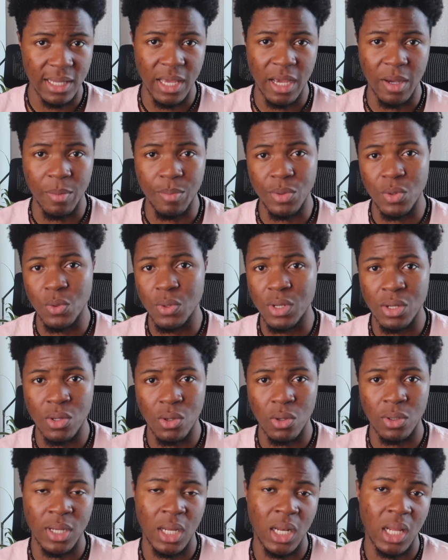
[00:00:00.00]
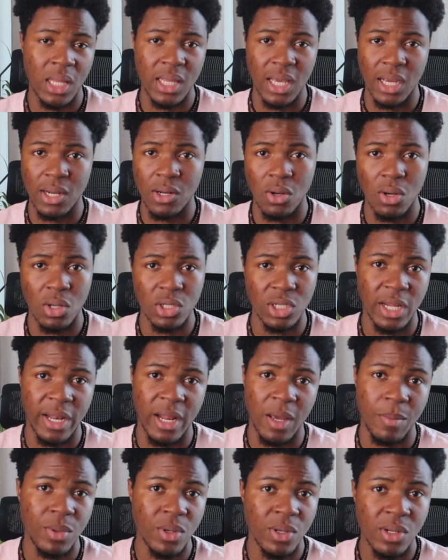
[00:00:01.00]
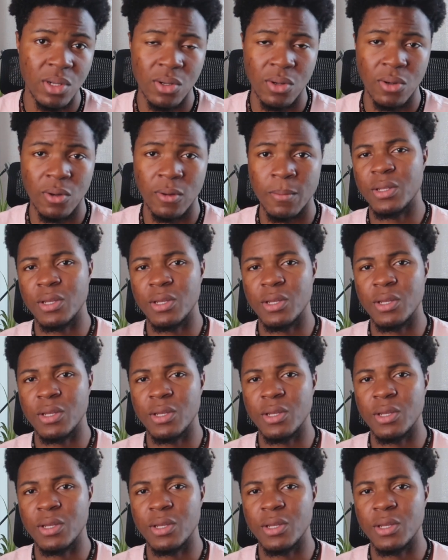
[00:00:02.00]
they are building on, any technology that they're building on.